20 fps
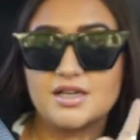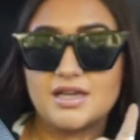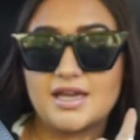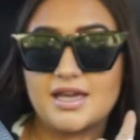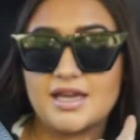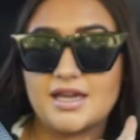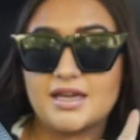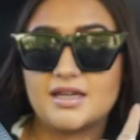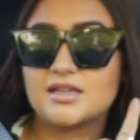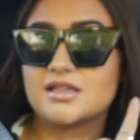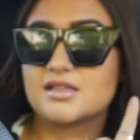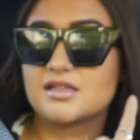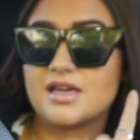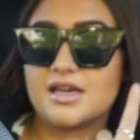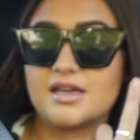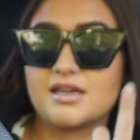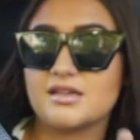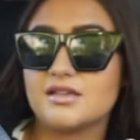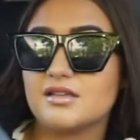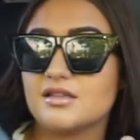and
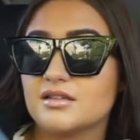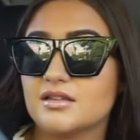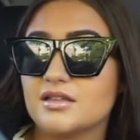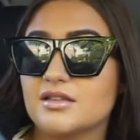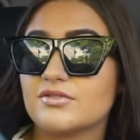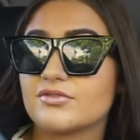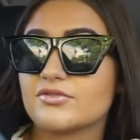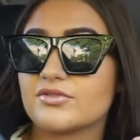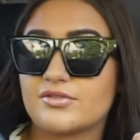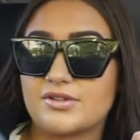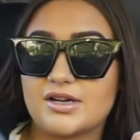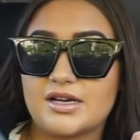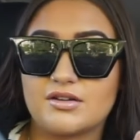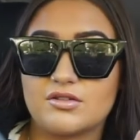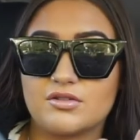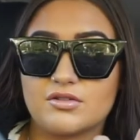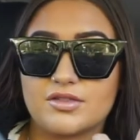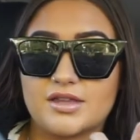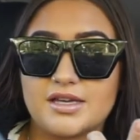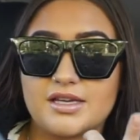they live around
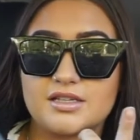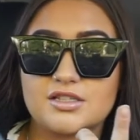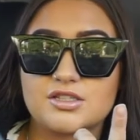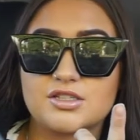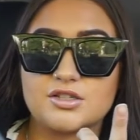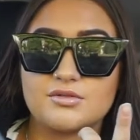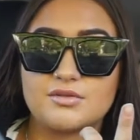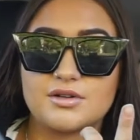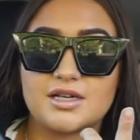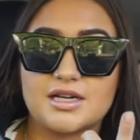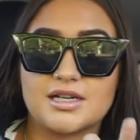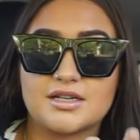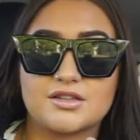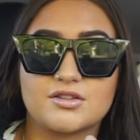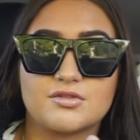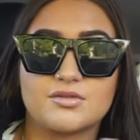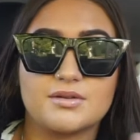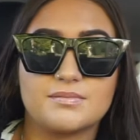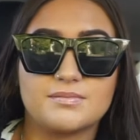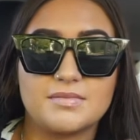North Lakes, so we kind of
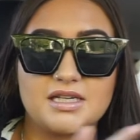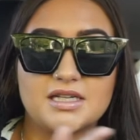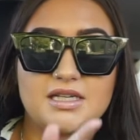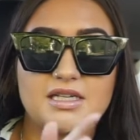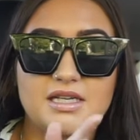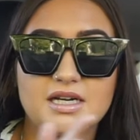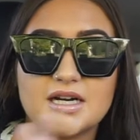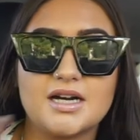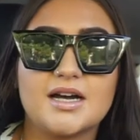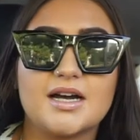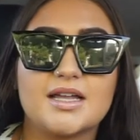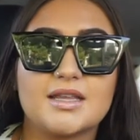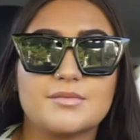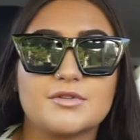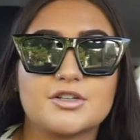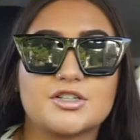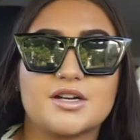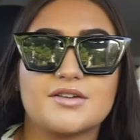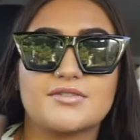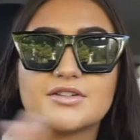thought we'd meet here and then
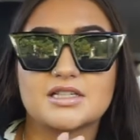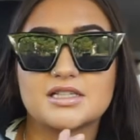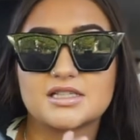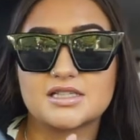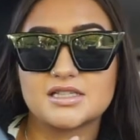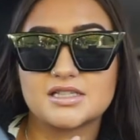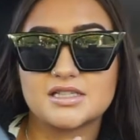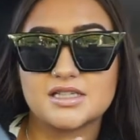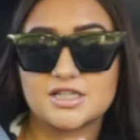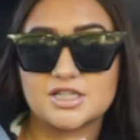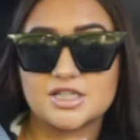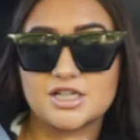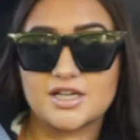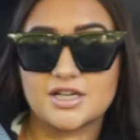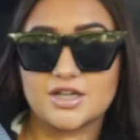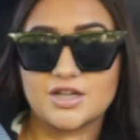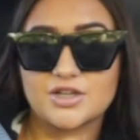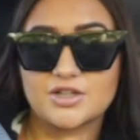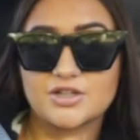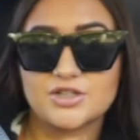we're driving to the
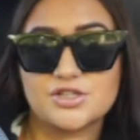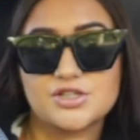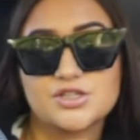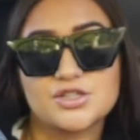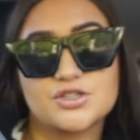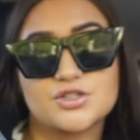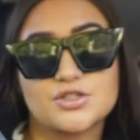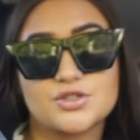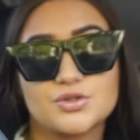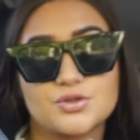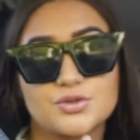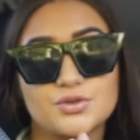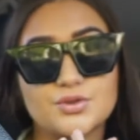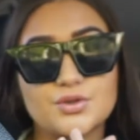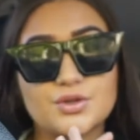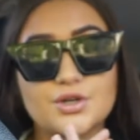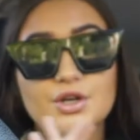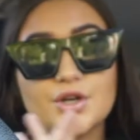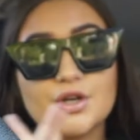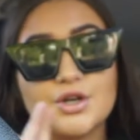Sunshine Coast
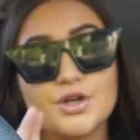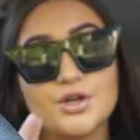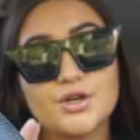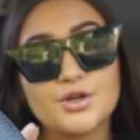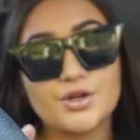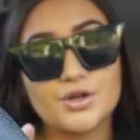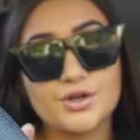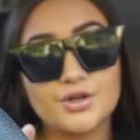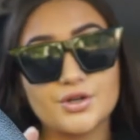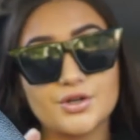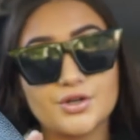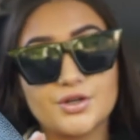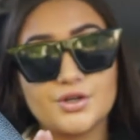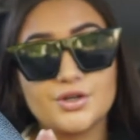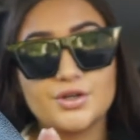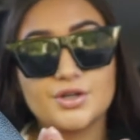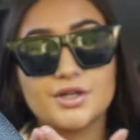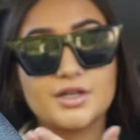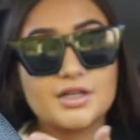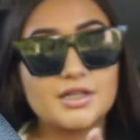to
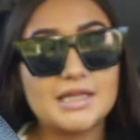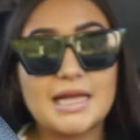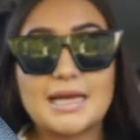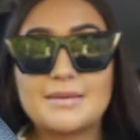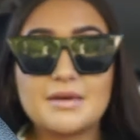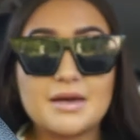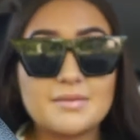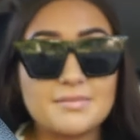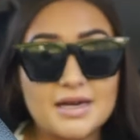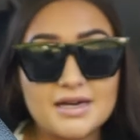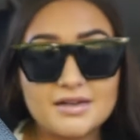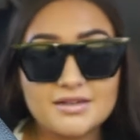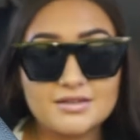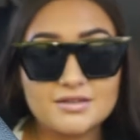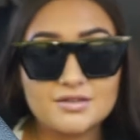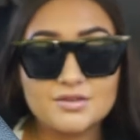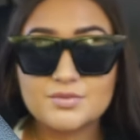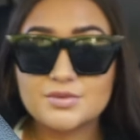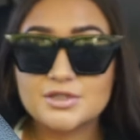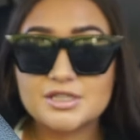go climb our
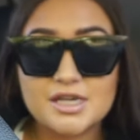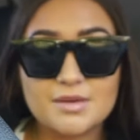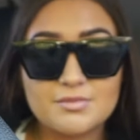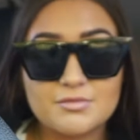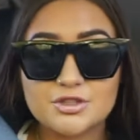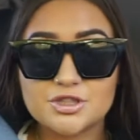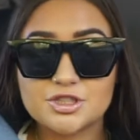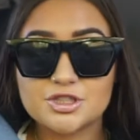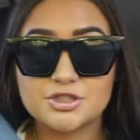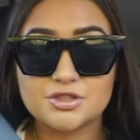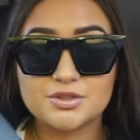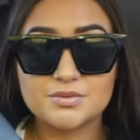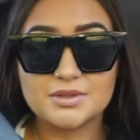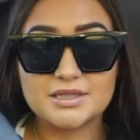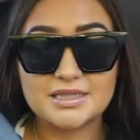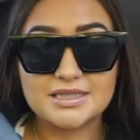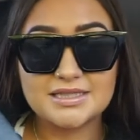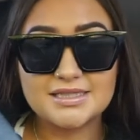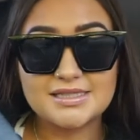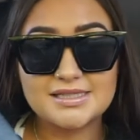mountain, which I'm not sure
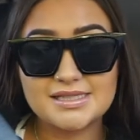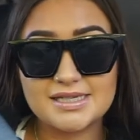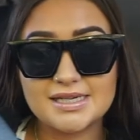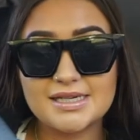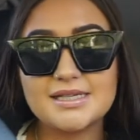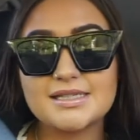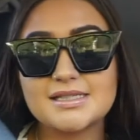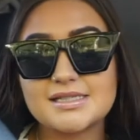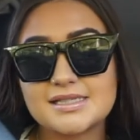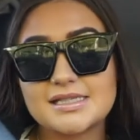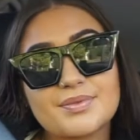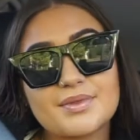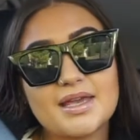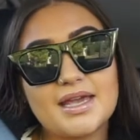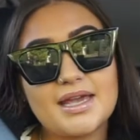what it is yet.